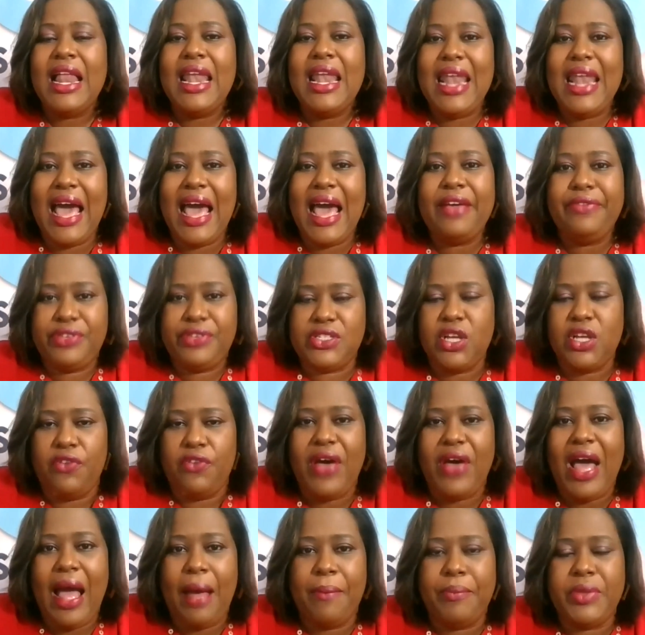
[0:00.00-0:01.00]
life
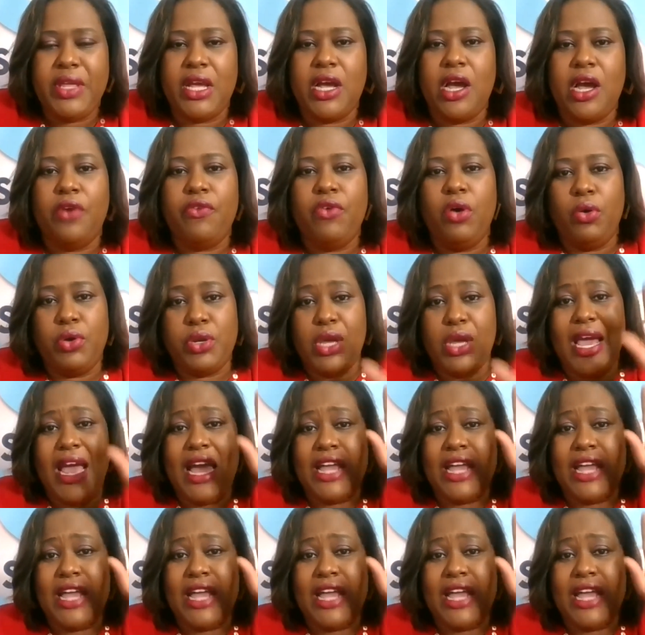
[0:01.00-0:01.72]
stuff happening around you,